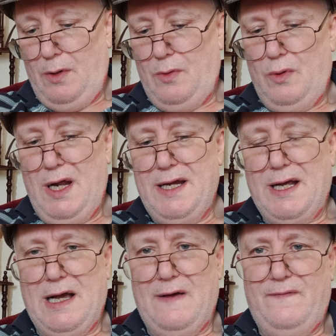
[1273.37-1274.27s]
Right,
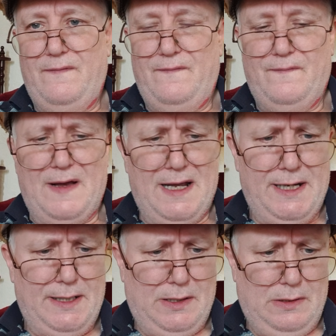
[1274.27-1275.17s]
our
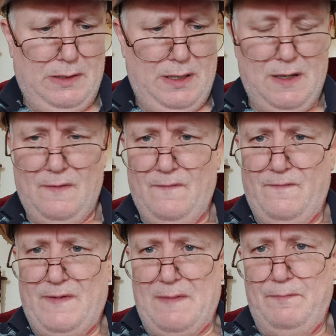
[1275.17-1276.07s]
final
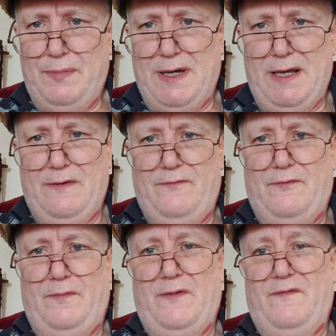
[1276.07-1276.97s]
vampire
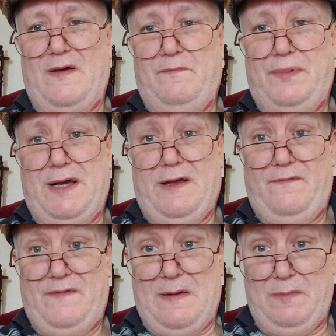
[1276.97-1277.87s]
from the Vampire
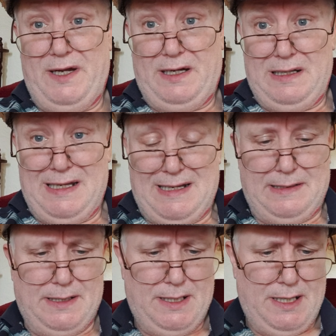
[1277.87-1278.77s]
Family
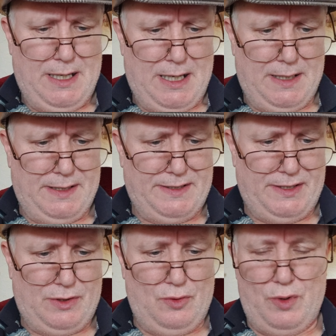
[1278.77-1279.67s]
Clan, and it's
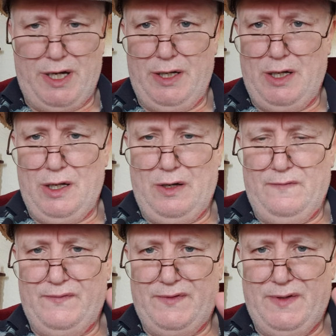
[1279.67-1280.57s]
the Queen
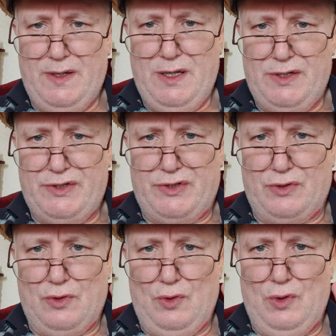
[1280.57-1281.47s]
of
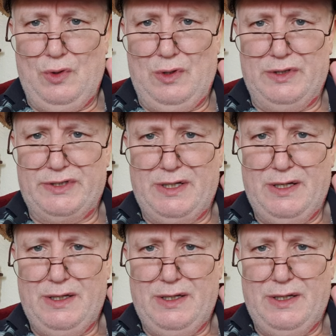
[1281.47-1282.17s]
Skulls.